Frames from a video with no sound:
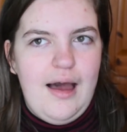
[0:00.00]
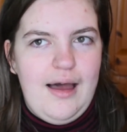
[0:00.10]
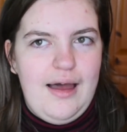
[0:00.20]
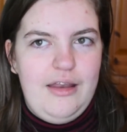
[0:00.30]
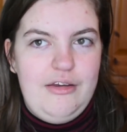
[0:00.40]

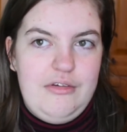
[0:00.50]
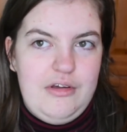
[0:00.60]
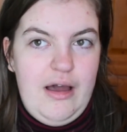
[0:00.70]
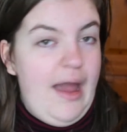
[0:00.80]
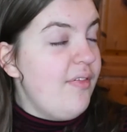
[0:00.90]
And
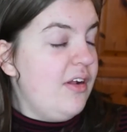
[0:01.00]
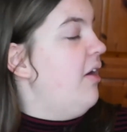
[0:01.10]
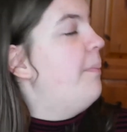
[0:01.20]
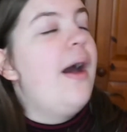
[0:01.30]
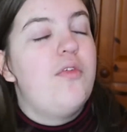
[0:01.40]
I haven't
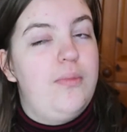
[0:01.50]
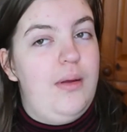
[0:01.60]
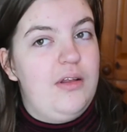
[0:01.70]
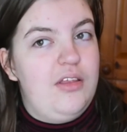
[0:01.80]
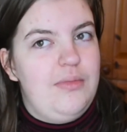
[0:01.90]
heard back from
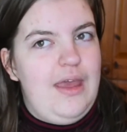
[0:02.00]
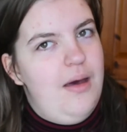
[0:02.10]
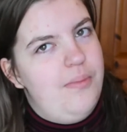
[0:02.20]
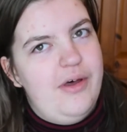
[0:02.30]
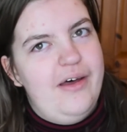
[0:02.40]
any of them
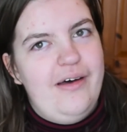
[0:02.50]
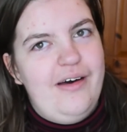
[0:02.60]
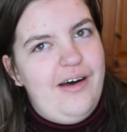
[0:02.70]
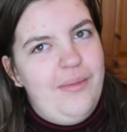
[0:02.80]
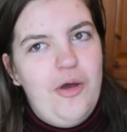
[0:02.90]
yet, but
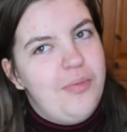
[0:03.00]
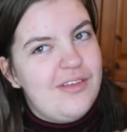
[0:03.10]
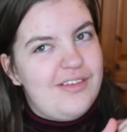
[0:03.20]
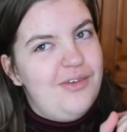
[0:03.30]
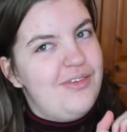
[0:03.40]
I'm hoping
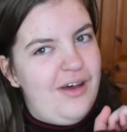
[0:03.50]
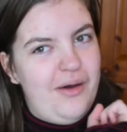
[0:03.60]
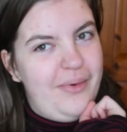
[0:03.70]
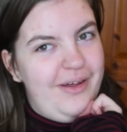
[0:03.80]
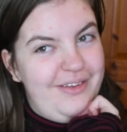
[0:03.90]
so. I
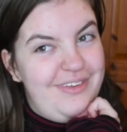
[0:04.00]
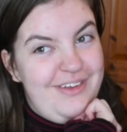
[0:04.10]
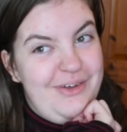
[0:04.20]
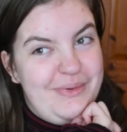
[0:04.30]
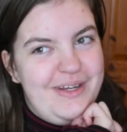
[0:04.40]
will
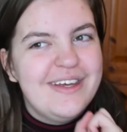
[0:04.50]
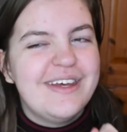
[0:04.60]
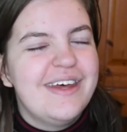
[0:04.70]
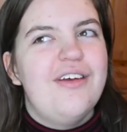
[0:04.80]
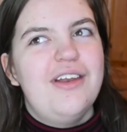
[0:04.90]
soon.
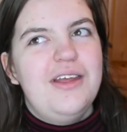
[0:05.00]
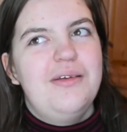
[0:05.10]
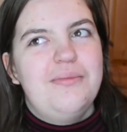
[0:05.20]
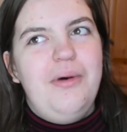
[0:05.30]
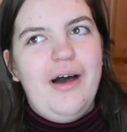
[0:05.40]

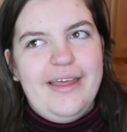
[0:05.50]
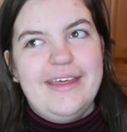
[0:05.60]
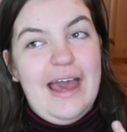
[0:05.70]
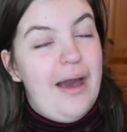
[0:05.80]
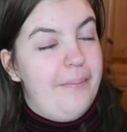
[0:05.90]
Concerning my
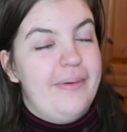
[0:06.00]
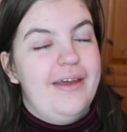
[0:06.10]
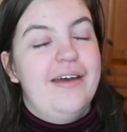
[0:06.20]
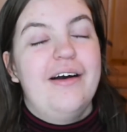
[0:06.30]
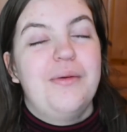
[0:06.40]
gap
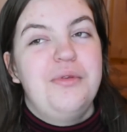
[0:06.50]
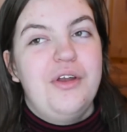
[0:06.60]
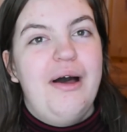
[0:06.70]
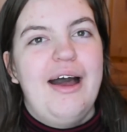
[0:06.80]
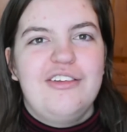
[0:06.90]
year, I'm
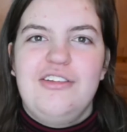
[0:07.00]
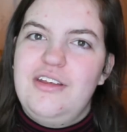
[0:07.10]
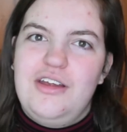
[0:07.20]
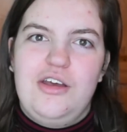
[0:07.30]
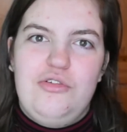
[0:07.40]
not actually
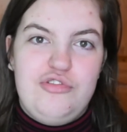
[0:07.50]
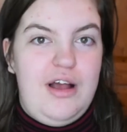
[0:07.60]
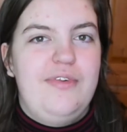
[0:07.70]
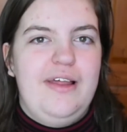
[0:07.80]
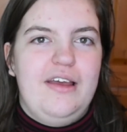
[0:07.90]
going to go
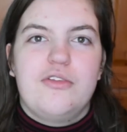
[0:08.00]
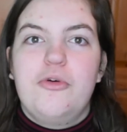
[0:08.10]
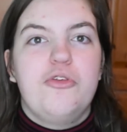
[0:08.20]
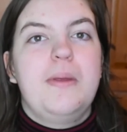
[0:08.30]
travelling as most